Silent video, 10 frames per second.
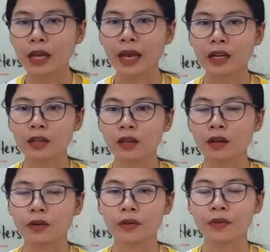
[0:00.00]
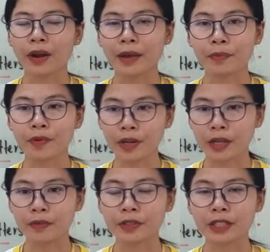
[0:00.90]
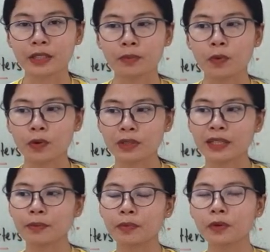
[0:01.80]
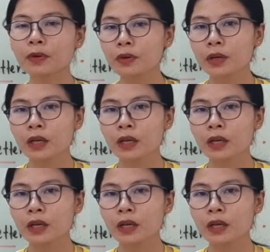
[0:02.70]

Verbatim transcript: at the library we just borrow some book